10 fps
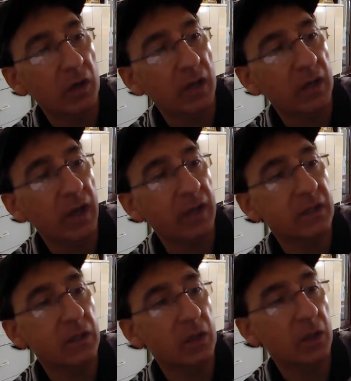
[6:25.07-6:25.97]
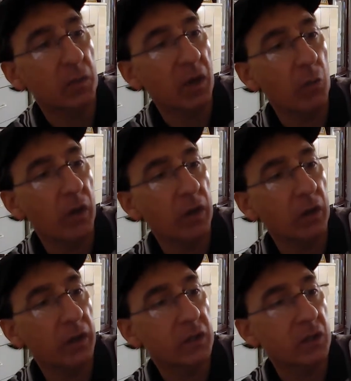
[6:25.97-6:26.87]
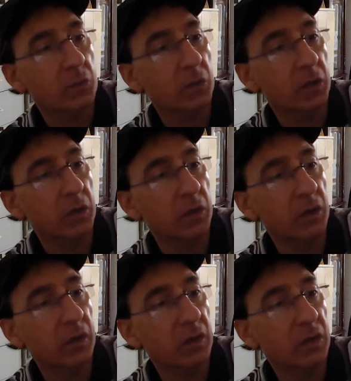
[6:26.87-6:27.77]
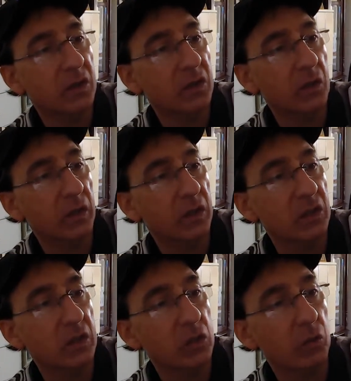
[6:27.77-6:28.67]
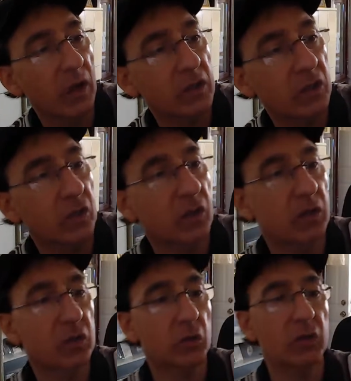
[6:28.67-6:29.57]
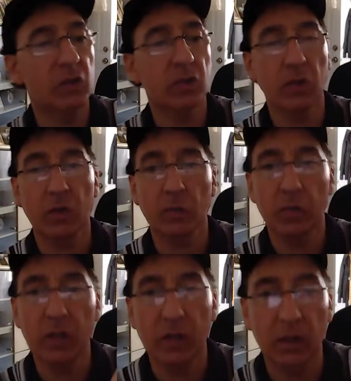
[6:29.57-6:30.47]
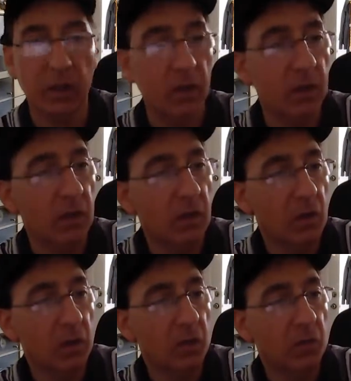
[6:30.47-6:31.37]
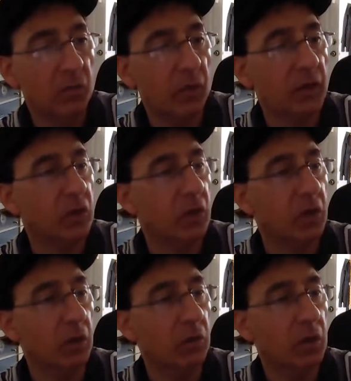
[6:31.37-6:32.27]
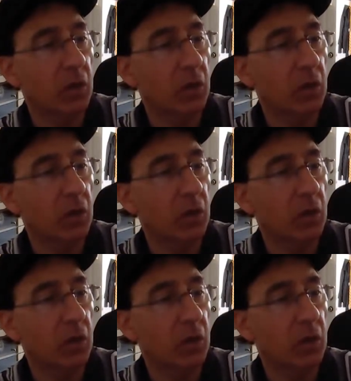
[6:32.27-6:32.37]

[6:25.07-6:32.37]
Not that I could see here. I mean, I wear glasses, but it doesn't look like there's any scratches on it. So this is a pretty clean face on here.